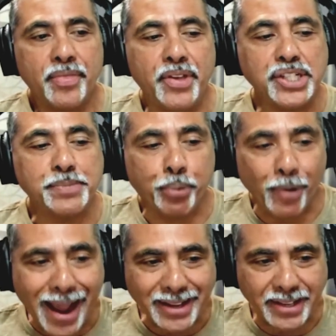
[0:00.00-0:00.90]
This
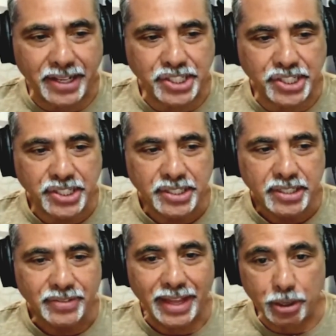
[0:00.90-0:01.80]
practice
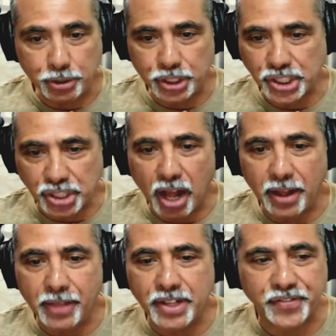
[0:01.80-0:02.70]
that you just
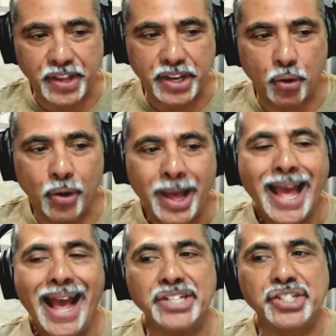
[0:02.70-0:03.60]
saw in this video
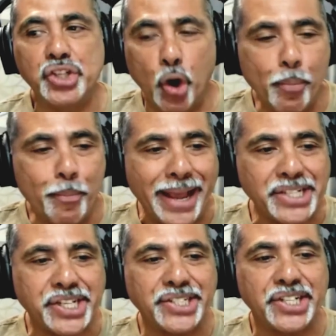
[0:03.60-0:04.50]
has no
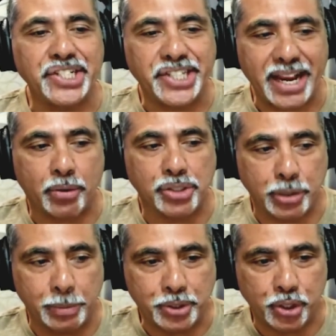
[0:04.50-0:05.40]
basis in sacred
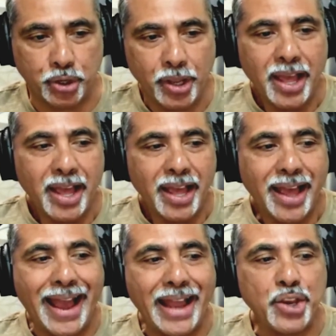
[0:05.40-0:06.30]
scripture,
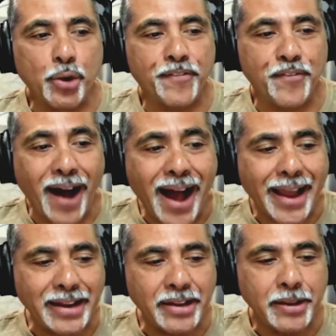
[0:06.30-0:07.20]
and you'll
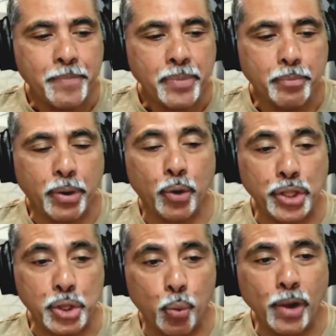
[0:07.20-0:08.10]
find, but
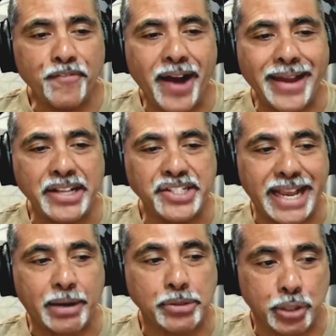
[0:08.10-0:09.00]
what you will find in
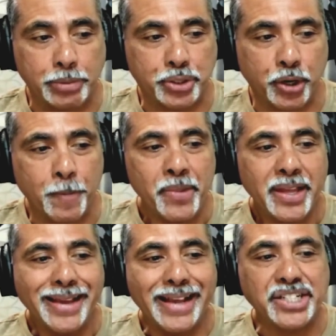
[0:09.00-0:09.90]
sacred scripture
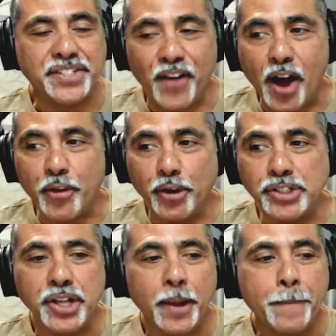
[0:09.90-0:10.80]
is
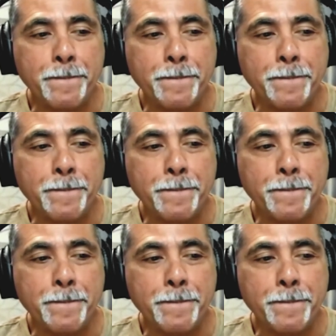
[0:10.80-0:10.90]
fathers